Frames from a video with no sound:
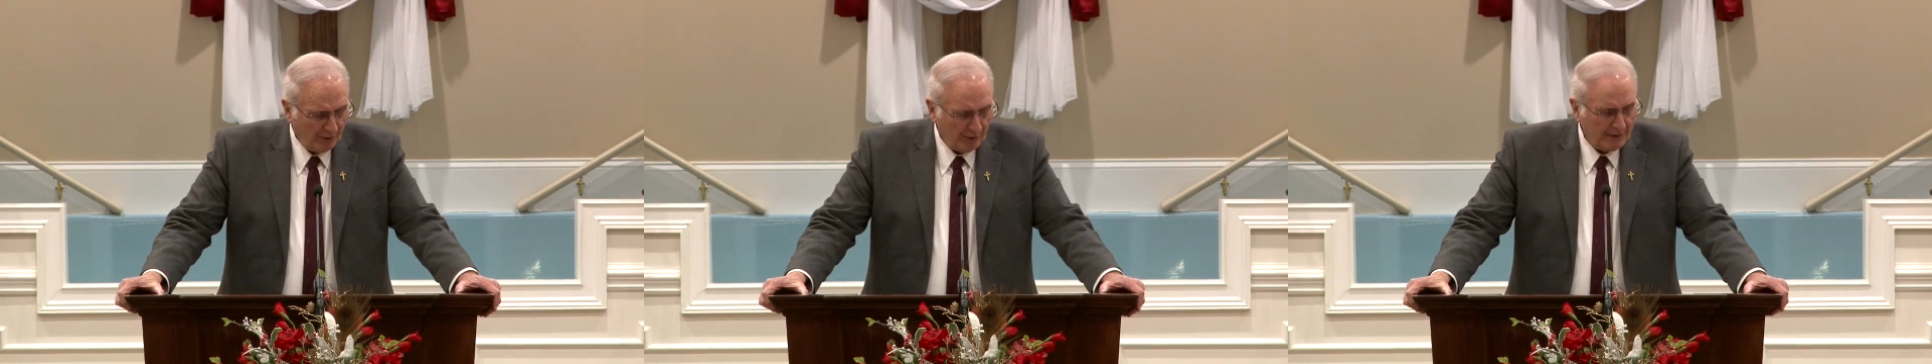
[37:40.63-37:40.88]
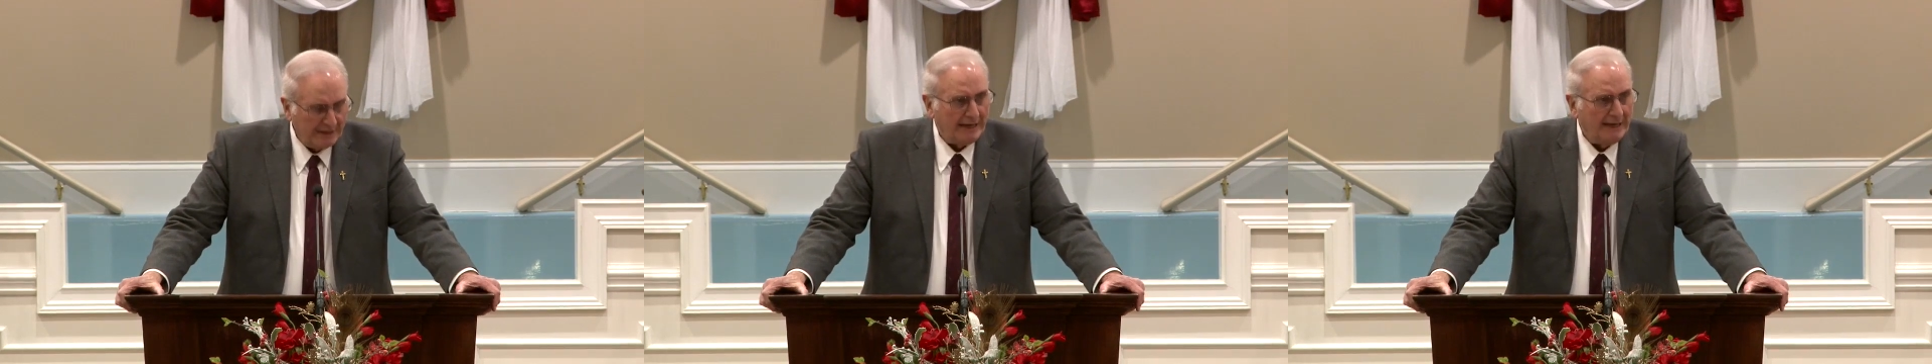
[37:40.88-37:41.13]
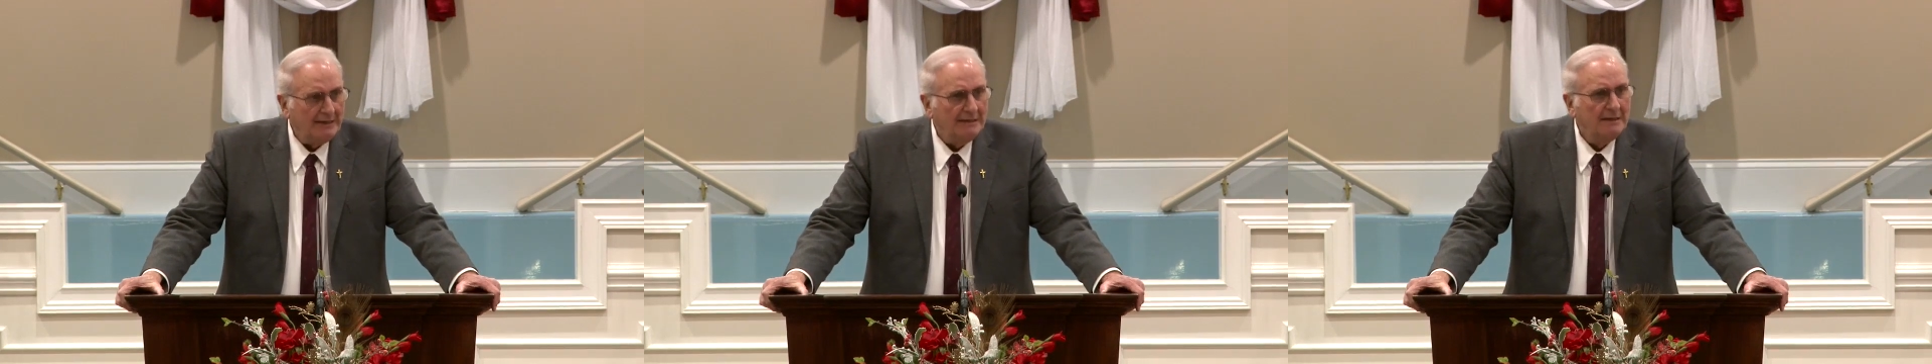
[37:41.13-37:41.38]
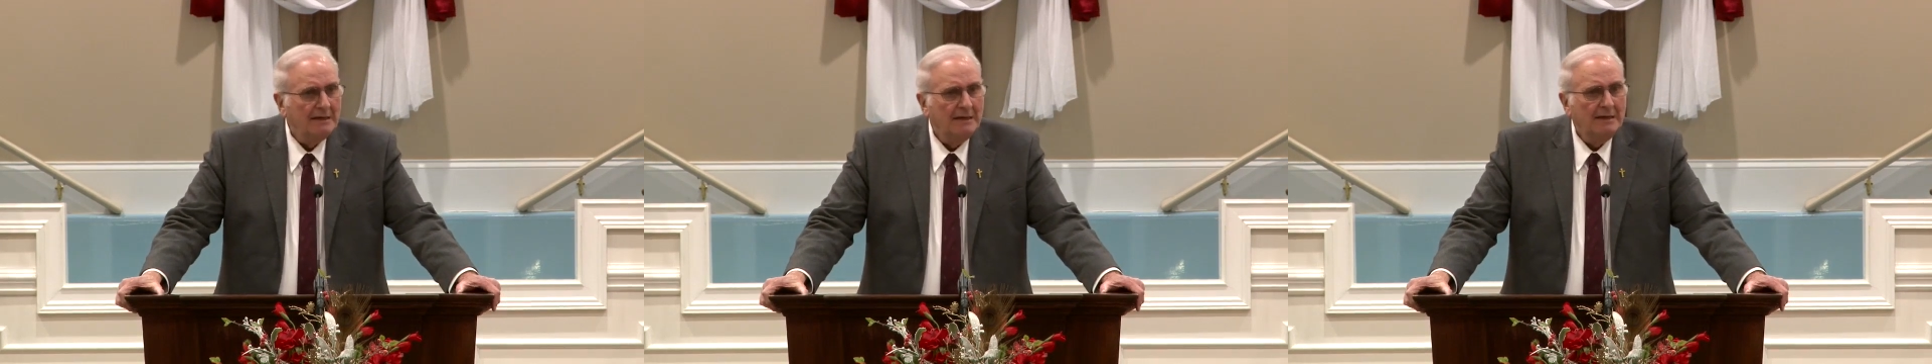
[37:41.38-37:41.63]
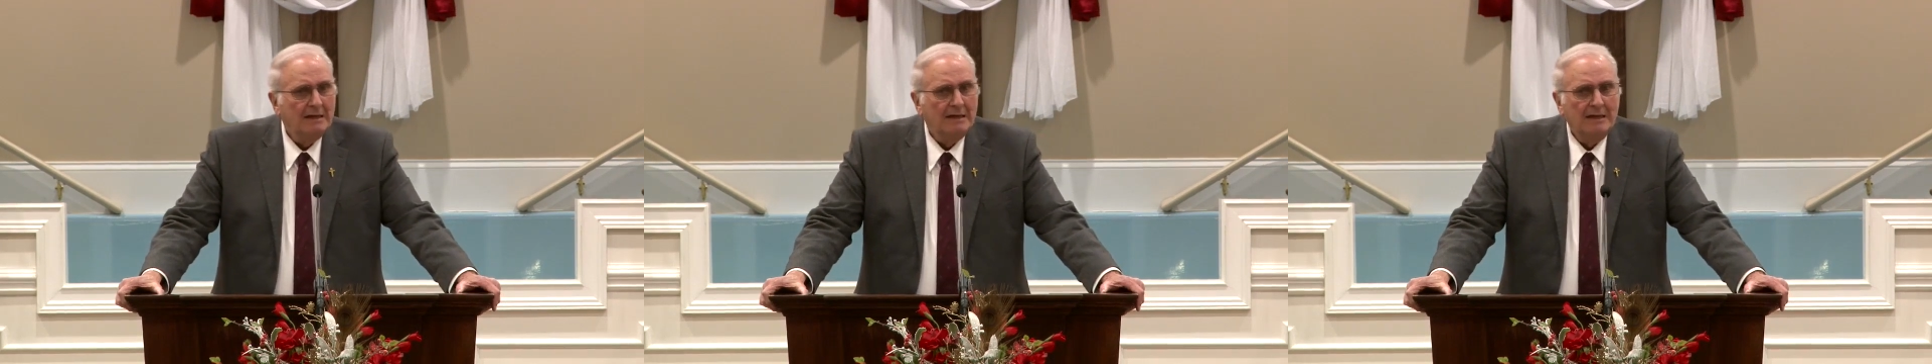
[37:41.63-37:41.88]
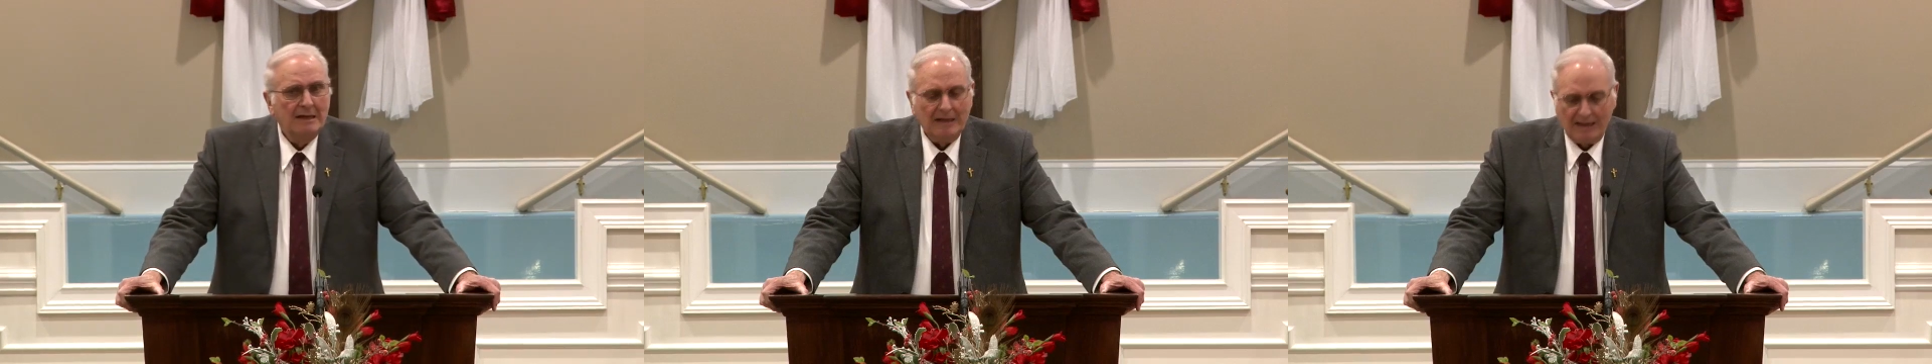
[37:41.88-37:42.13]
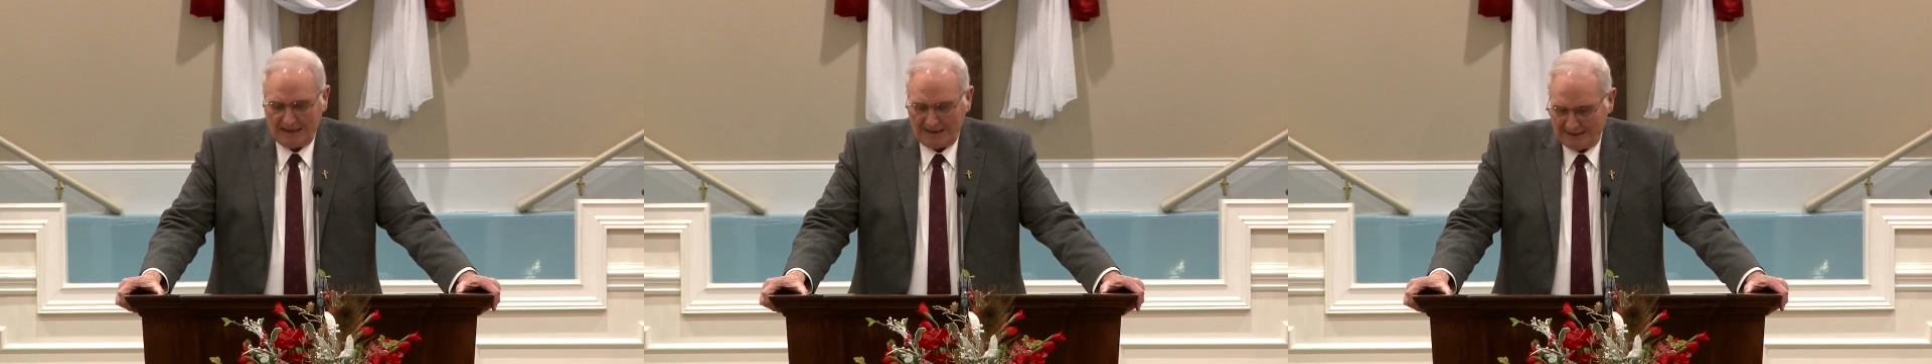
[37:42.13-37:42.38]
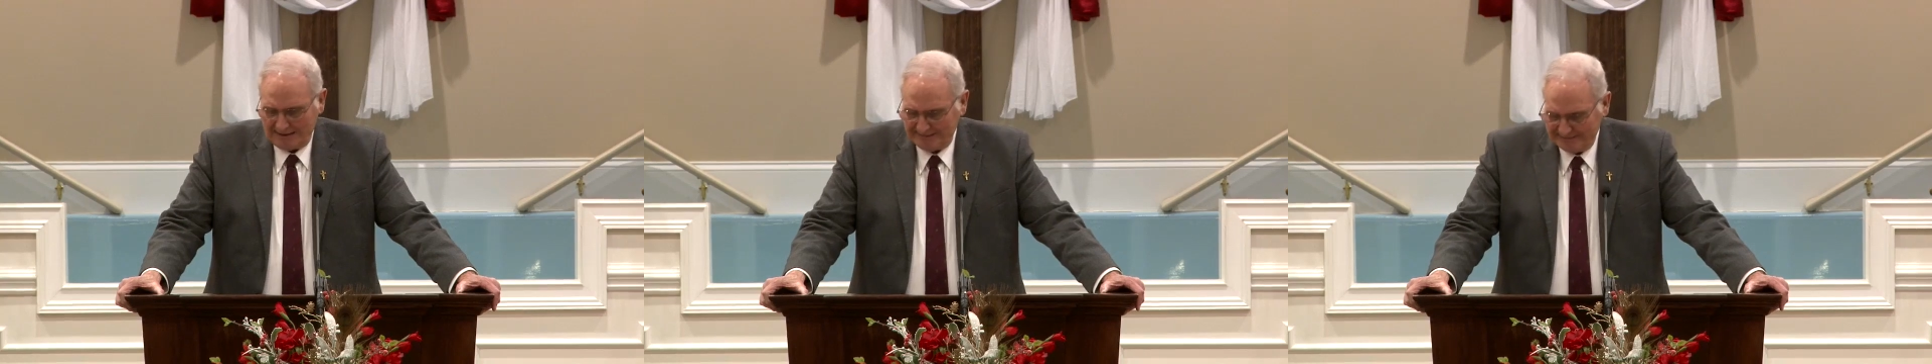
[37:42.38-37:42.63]
born again,
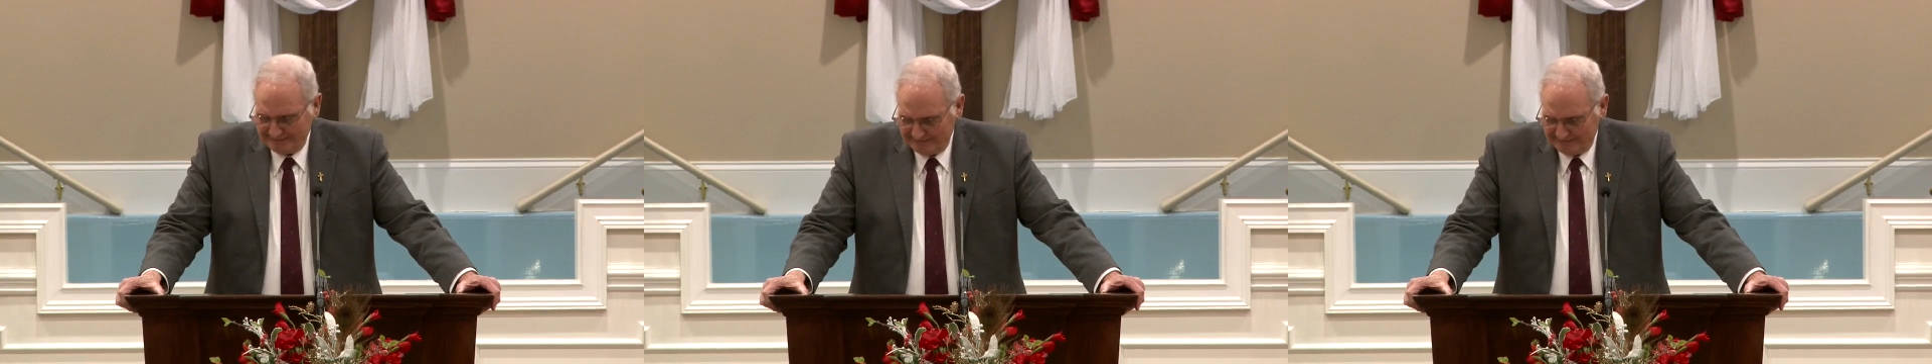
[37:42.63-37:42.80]
uh,